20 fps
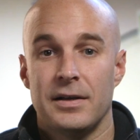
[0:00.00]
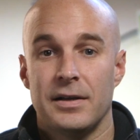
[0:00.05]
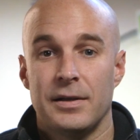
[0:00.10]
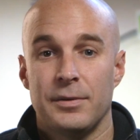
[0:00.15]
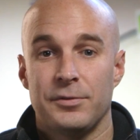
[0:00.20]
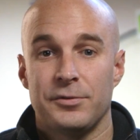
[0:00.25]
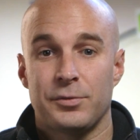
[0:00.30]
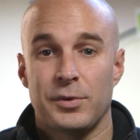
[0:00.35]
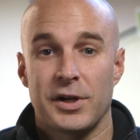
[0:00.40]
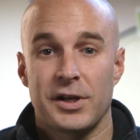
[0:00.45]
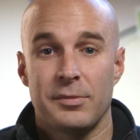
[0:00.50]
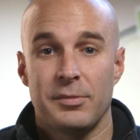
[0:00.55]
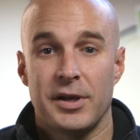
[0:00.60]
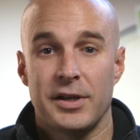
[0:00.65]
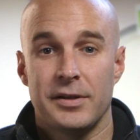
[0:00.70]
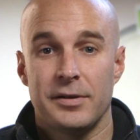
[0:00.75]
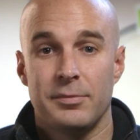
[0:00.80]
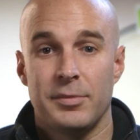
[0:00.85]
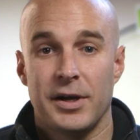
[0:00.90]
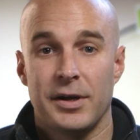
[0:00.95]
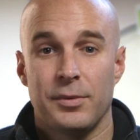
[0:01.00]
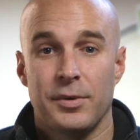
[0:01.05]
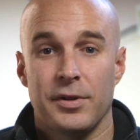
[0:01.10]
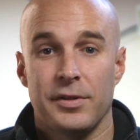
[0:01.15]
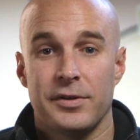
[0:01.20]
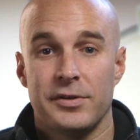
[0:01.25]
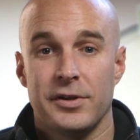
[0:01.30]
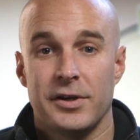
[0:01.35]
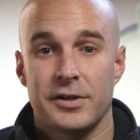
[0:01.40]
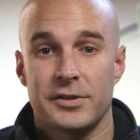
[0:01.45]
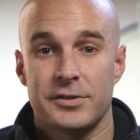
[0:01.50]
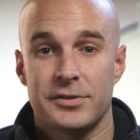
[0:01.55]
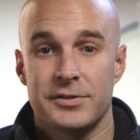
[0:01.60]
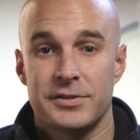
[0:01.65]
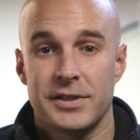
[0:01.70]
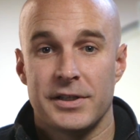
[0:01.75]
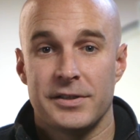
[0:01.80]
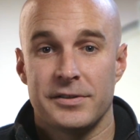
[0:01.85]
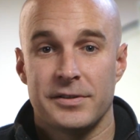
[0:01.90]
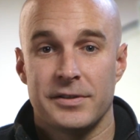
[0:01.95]
It was recommended by one of the
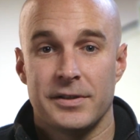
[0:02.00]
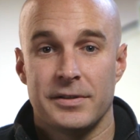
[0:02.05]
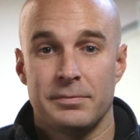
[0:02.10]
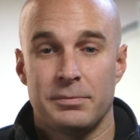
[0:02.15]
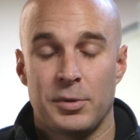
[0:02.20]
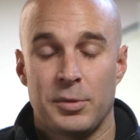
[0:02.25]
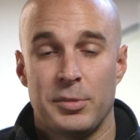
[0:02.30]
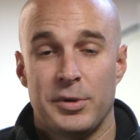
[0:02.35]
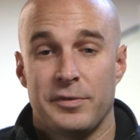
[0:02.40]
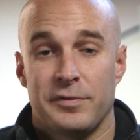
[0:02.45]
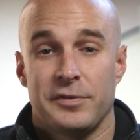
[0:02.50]
doctors as a premier